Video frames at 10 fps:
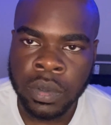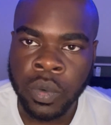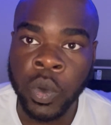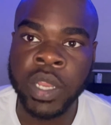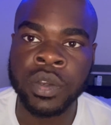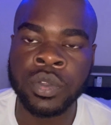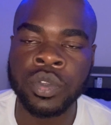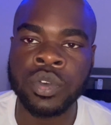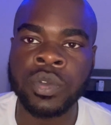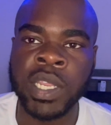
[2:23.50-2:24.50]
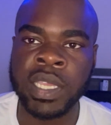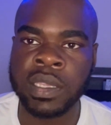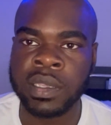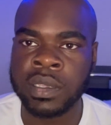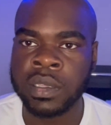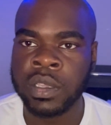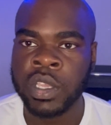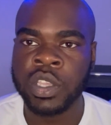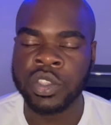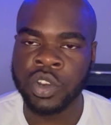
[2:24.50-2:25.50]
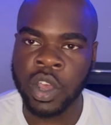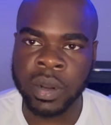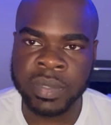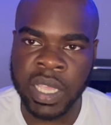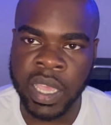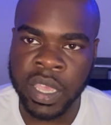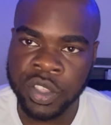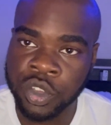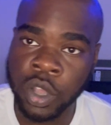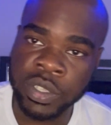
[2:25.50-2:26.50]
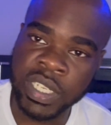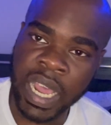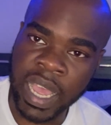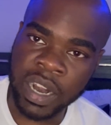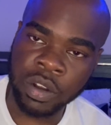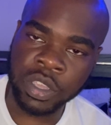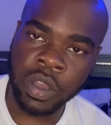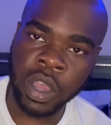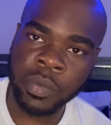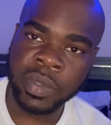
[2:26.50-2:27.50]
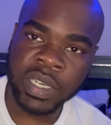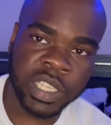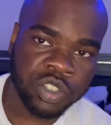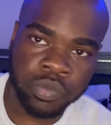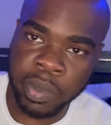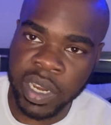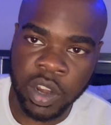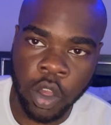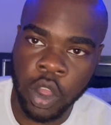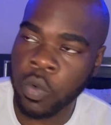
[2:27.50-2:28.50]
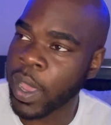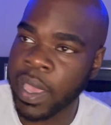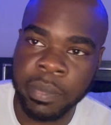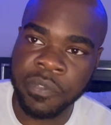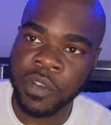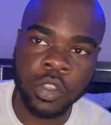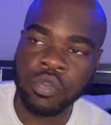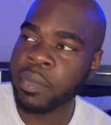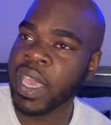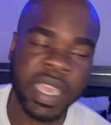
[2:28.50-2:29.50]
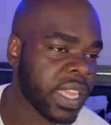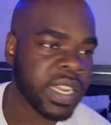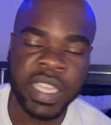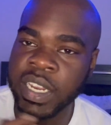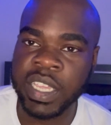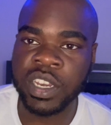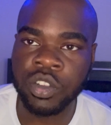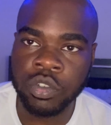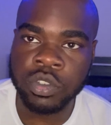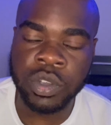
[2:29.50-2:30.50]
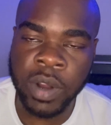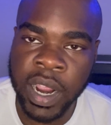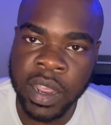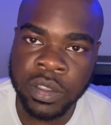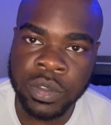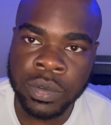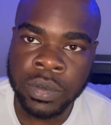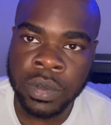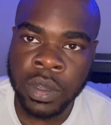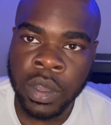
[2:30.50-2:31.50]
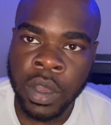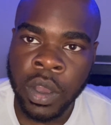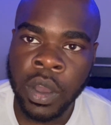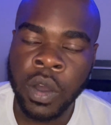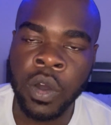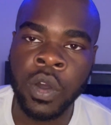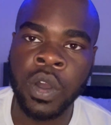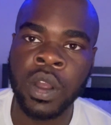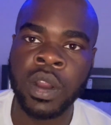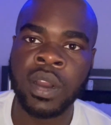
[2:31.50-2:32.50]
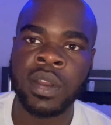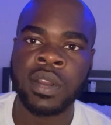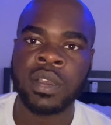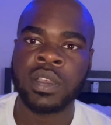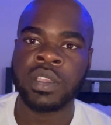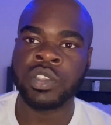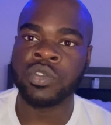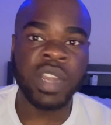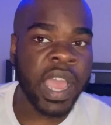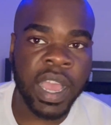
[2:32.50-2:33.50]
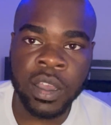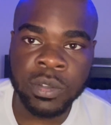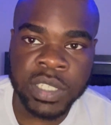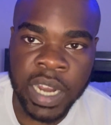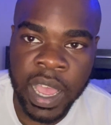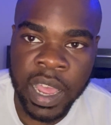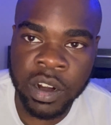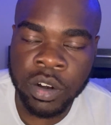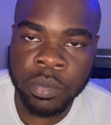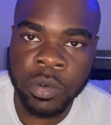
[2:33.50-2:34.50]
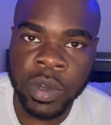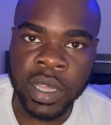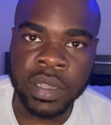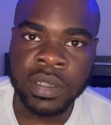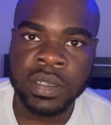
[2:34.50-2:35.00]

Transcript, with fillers: What do you do then? You know what I'm saying? You gonna slide on your homie that you been on way before you met any of these dudes around you? Or you not gonna slide on him or what?